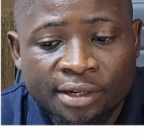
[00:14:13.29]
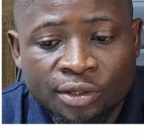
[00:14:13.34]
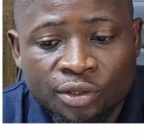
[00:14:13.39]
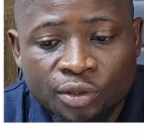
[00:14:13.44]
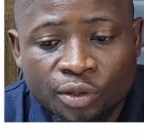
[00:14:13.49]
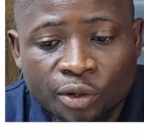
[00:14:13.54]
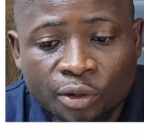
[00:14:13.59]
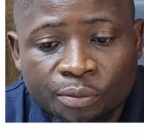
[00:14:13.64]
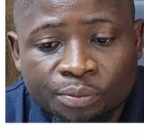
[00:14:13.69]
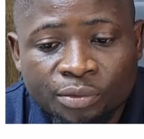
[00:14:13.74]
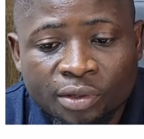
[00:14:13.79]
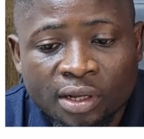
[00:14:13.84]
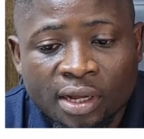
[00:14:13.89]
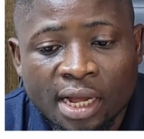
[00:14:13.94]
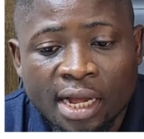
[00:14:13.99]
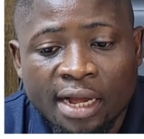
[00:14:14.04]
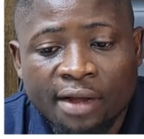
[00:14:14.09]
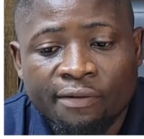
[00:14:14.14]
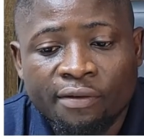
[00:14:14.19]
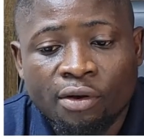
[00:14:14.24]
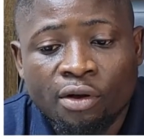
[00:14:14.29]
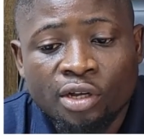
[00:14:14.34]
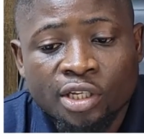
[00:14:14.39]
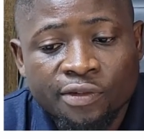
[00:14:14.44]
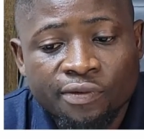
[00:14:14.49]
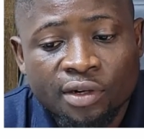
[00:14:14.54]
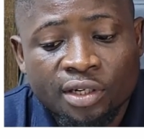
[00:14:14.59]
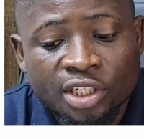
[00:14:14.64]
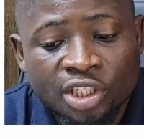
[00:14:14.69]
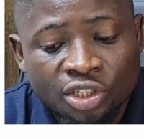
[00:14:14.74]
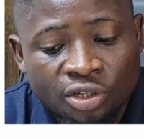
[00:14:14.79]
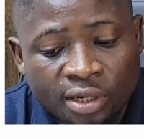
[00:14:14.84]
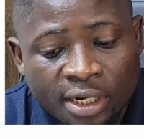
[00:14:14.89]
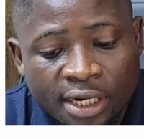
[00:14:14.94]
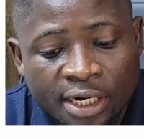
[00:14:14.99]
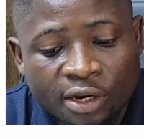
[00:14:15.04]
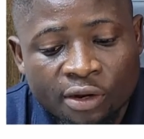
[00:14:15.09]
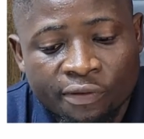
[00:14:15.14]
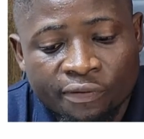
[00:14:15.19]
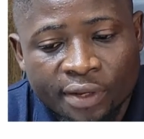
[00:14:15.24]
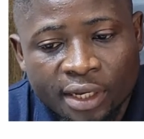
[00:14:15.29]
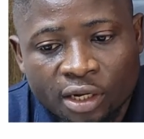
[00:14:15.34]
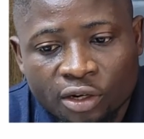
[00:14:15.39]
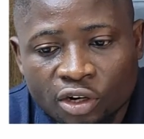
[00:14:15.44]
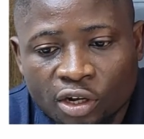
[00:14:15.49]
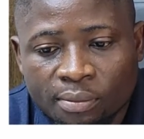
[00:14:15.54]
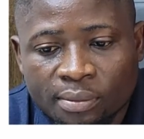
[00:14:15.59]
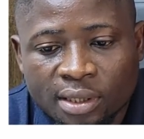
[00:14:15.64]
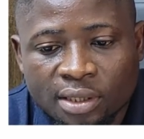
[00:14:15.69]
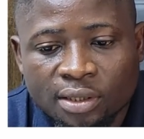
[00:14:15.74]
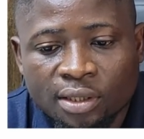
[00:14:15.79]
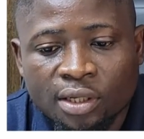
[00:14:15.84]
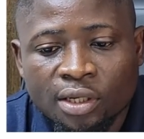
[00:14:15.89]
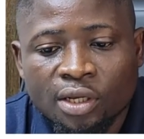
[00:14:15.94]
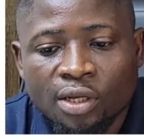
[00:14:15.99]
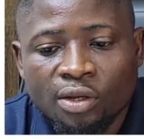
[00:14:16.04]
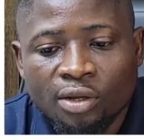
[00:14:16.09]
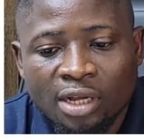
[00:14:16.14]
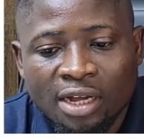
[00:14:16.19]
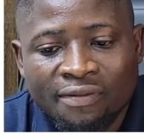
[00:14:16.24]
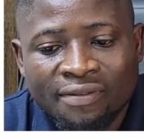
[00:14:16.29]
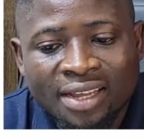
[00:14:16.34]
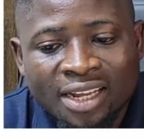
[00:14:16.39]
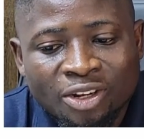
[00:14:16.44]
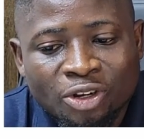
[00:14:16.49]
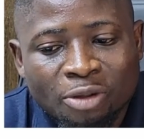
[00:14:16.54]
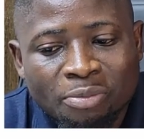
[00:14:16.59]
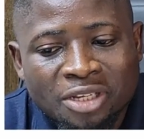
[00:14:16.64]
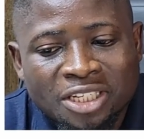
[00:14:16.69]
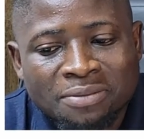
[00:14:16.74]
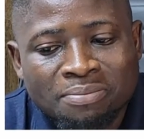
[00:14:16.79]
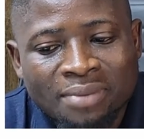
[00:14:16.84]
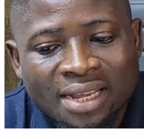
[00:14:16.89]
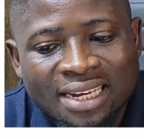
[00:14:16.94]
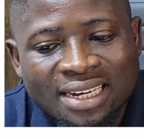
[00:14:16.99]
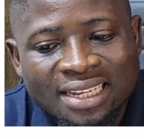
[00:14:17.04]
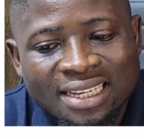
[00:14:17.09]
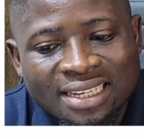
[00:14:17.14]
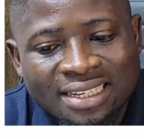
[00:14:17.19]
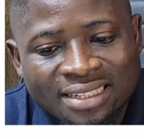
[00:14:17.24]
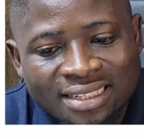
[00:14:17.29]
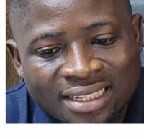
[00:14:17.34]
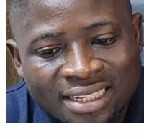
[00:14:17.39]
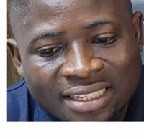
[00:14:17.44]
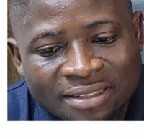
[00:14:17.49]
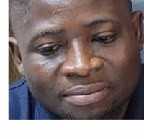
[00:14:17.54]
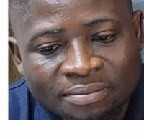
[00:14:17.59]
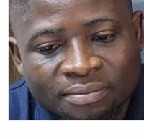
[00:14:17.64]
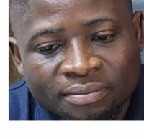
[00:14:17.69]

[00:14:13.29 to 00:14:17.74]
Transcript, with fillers: to, we have Oxford Dictionary of Economics, we have Economics Made Easy